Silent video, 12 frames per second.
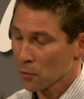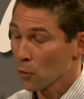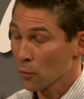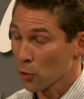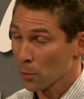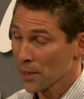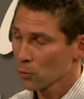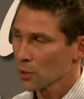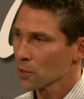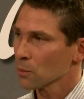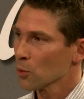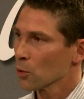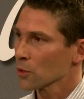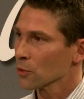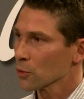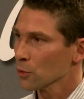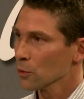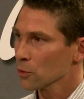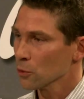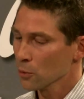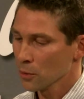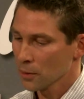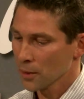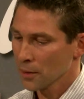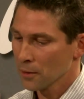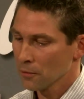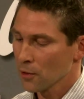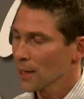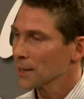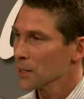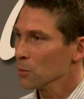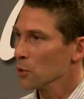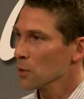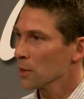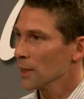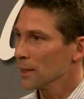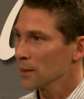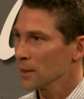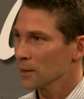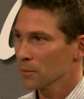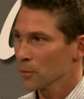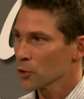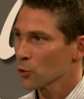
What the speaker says: for me it was important to write this book, and it